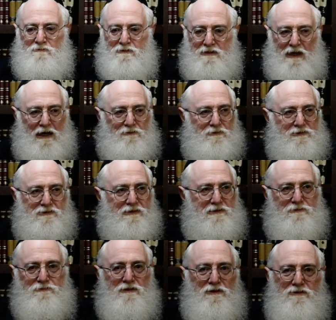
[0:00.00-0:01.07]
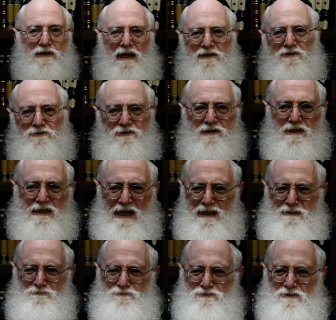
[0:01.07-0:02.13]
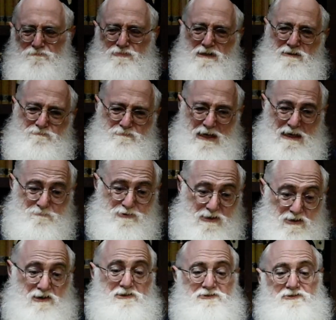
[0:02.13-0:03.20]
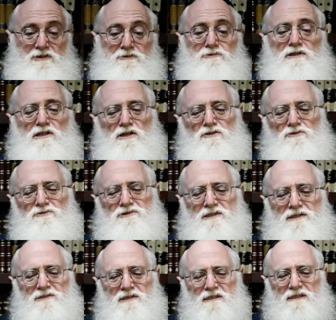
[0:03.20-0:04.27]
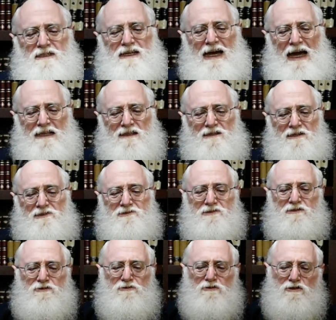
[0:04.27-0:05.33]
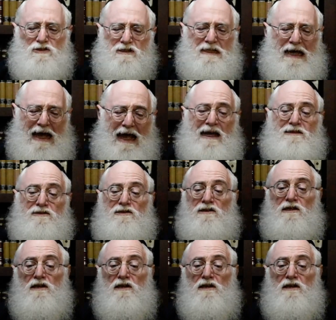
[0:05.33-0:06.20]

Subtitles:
Now it's just we don't know how to use the Kalim for it. But maybe also we can use this as a catalyst to look at